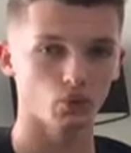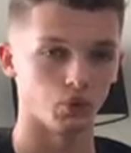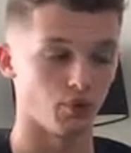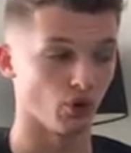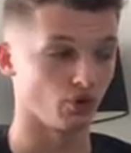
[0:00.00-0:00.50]

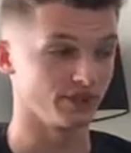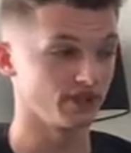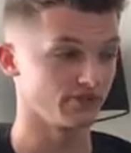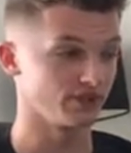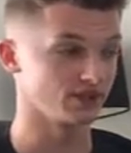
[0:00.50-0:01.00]
were pulled
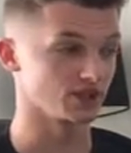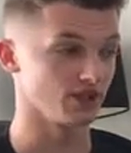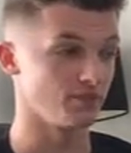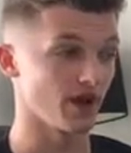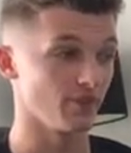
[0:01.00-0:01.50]

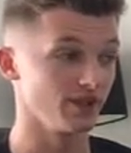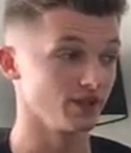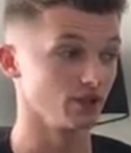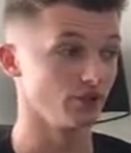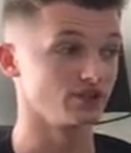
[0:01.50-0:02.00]
individually by me
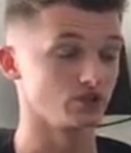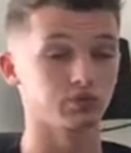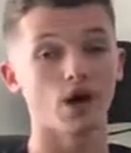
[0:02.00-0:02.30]
and Lewis as